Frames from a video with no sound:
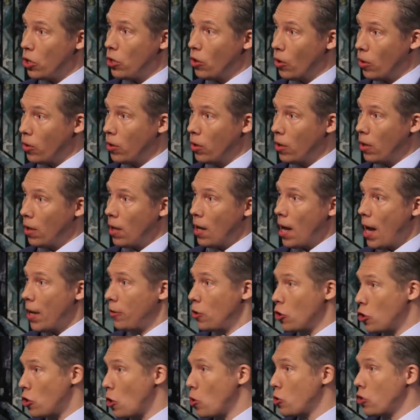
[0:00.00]
II, and
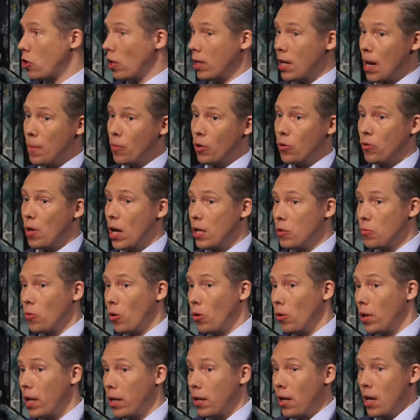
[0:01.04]
the Social Democrats
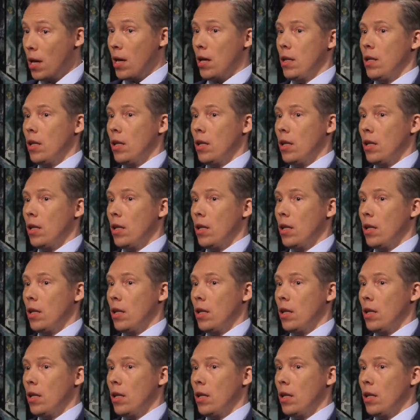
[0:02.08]
were like,